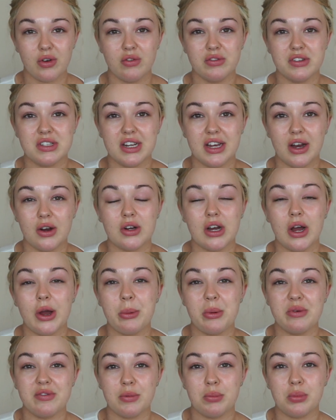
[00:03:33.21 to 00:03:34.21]
Obviously I'll
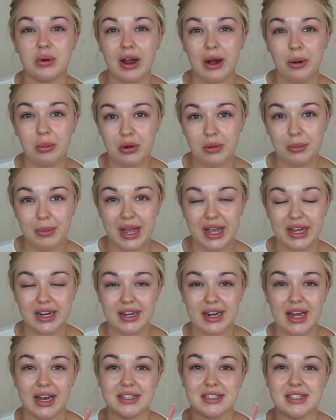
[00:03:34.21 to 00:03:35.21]
go with a brow pomade
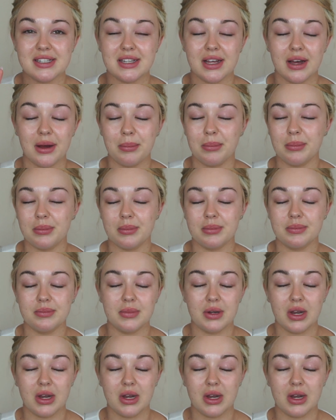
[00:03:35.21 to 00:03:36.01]
and add some